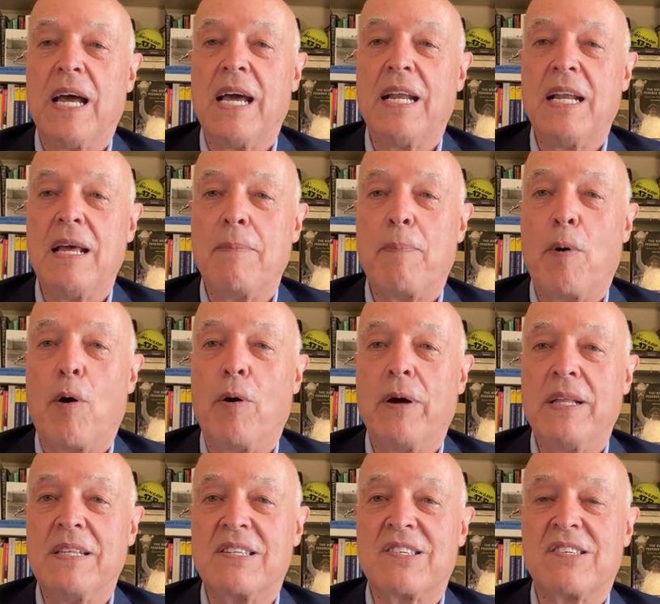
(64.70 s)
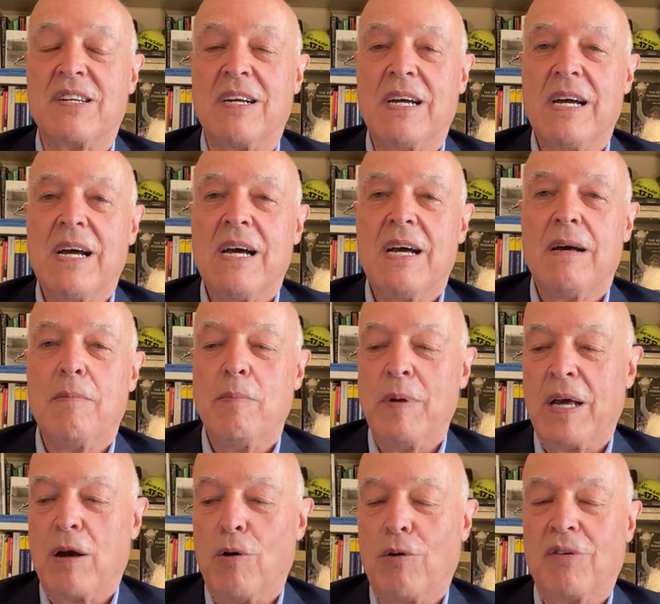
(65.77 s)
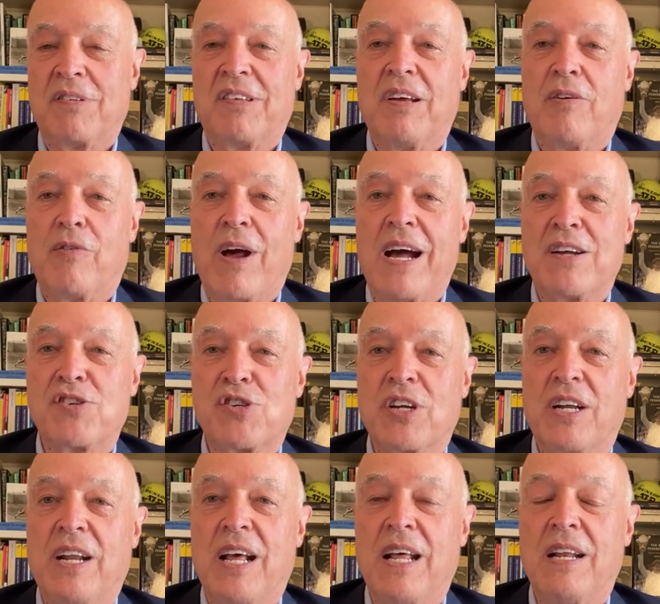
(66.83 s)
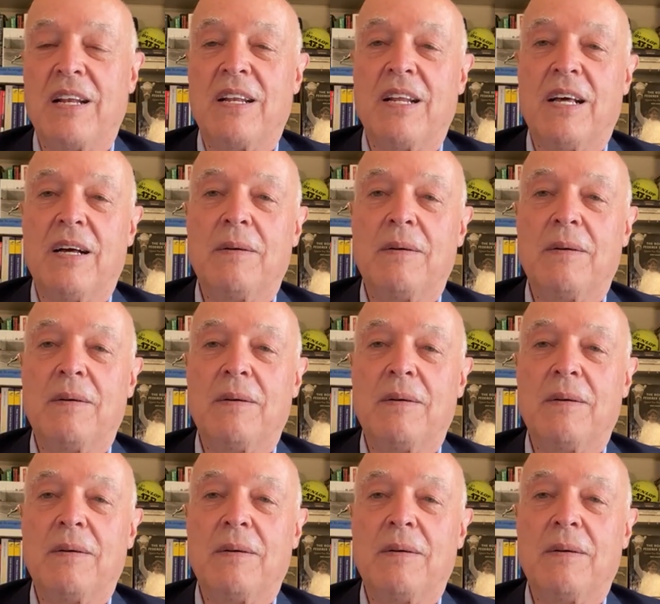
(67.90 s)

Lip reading: any points because the Russian and